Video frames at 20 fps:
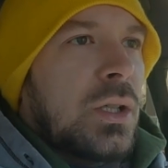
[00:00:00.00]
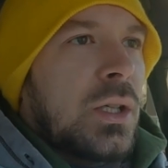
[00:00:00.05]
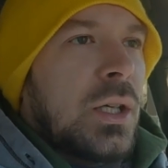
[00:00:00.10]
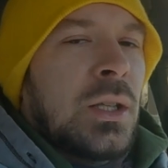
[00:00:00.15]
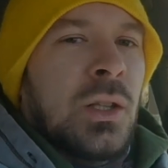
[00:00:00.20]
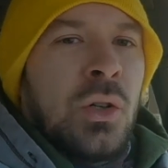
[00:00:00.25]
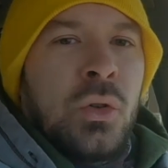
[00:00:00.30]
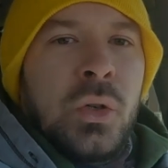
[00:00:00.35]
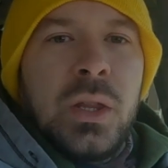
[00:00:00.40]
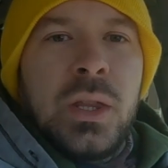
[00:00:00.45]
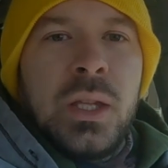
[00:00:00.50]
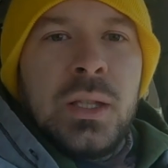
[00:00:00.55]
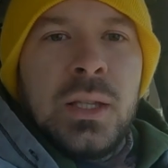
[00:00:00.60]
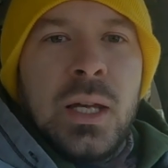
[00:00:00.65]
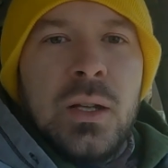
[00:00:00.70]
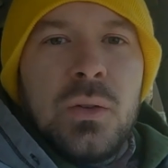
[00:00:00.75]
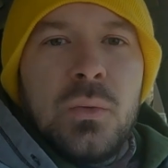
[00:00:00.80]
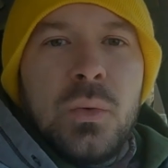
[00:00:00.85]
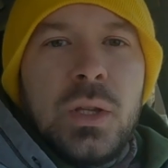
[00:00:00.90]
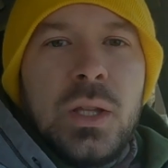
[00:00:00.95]
And the only thing
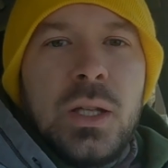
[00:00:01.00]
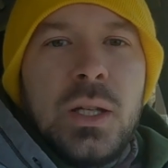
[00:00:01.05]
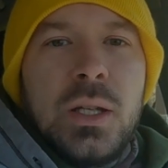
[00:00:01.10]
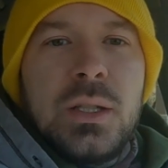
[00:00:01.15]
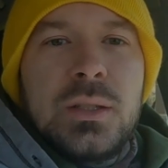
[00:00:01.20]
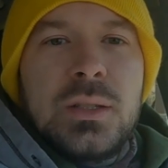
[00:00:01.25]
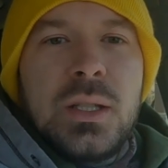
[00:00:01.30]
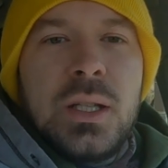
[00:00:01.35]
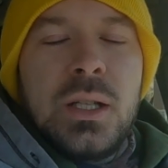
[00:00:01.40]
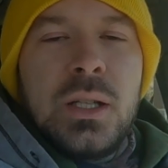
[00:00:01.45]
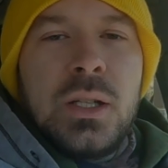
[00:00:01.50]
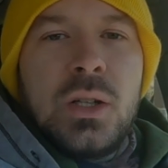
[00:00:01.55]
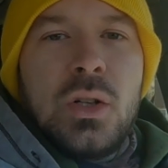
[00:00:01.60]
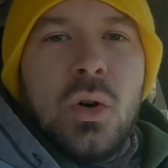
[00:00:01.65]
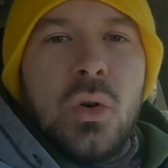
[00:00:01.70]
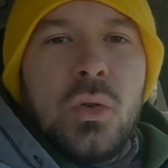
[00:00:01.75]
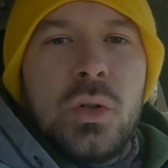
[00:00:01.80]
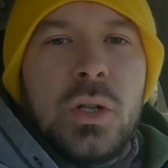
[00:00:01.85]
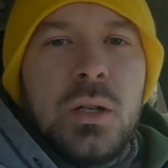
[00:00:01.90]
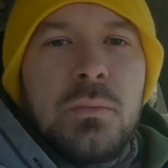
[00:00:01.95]
that really is getting
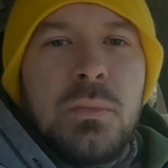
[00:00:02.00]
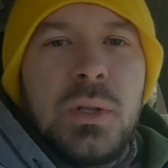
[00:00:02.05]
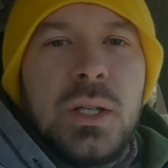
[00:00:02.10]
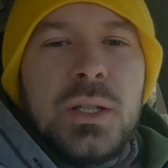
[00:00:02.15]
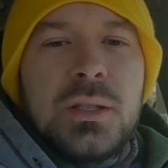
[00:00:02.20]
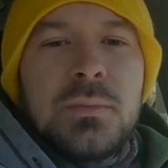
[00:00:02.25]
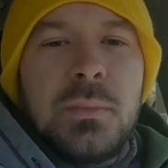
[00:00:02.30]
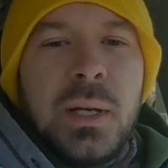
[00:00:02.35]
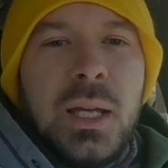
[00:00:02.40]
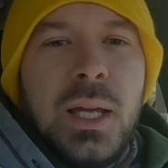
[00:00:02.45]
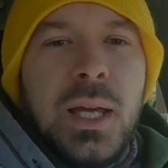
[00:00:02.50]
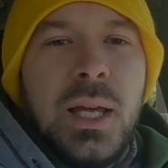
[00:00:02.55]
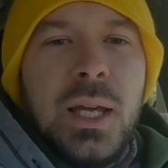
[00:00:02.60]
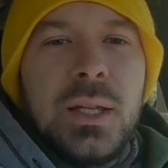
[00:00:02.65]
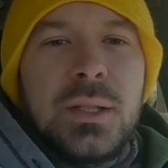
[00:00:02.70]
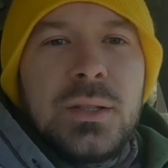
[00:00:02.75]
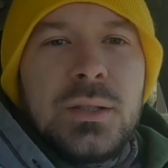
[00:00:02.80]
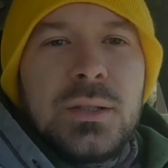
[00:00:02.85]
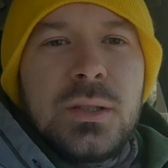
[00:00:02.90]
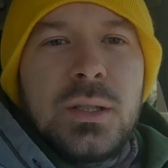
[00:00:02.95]
cold on me is my
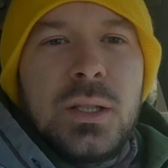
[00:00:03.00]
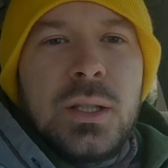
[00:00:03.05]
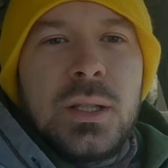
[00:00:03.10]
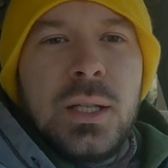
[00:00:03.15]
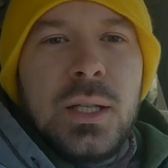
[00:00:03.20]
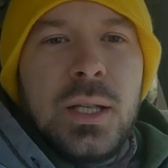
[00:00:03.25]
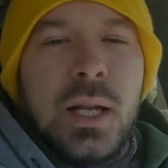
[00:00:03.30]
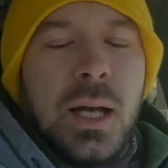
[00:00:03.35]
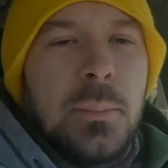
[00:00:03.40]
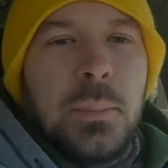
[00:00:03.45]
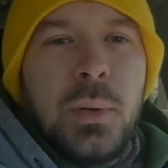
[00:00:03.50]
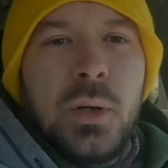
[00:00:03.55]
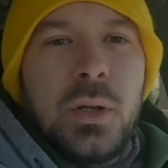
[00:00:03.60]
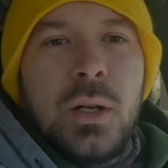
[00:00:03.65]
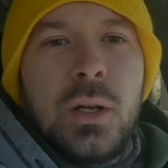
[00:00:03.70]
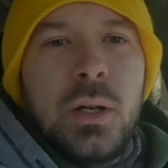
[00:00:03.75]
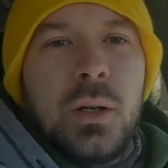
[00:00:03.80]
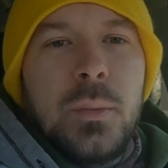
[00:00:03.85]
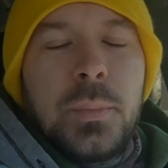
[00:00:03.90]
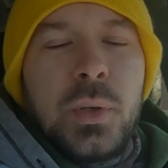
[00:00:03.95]
hands, and then I put
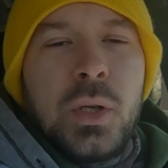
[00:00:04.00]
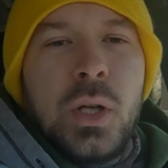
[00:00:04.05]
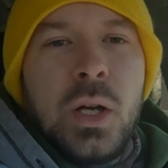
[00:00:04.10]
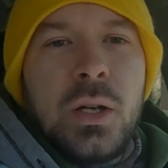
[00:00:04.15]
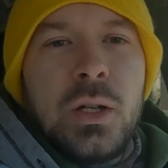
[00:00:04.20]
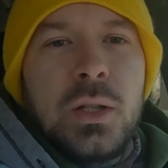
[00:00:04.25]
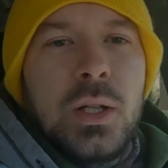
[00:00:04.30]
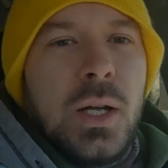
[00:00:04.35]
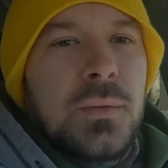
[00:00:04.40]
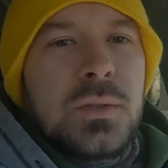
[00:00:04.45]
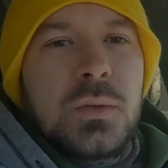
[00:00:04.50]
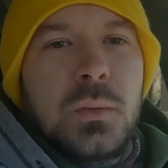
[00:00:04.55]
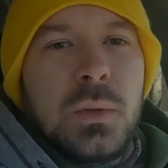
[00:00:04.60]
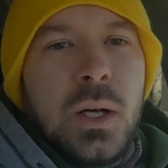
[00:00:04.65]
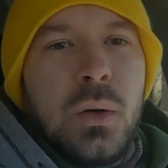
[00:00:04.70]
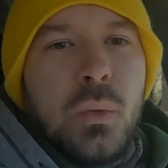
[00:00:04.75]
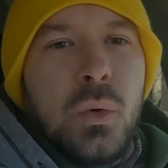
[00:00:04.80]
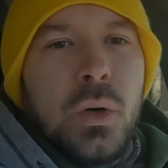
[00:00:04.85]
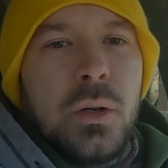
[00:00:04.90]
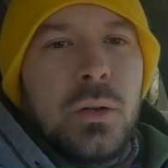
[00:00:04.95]
on gloves when
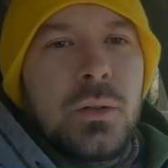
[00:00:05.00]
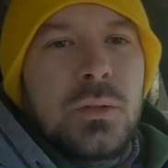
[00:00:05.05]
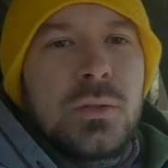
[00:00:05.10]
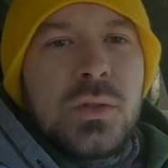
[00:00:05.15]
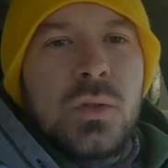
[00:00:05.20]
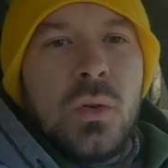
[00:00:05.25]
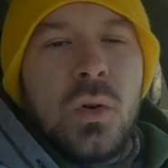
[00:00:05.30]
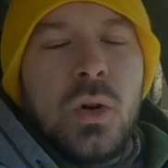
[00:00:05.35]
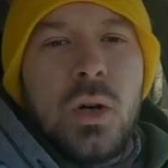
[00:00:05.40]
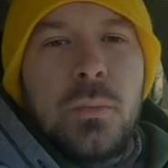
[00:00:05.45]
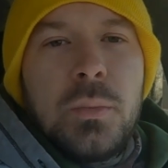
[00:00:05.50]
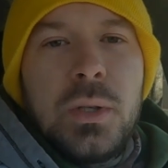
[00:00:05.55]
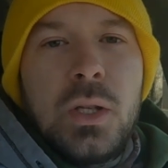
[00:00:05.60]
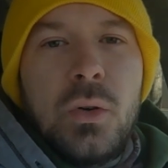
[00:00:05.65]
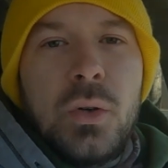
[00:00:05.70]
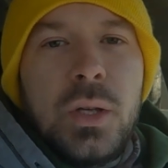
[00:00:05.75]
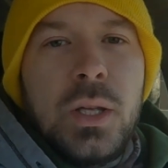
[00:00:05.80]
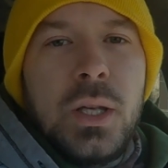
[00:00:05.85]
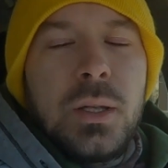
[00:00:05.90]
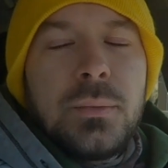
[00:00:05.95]
I work, so I'll be
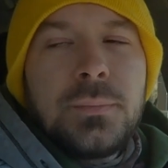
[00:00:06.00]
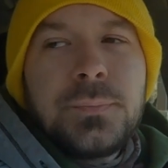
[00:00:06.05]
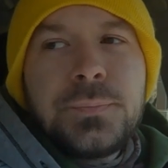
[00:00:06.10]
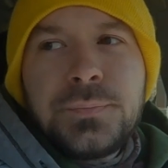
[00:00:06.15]
okay.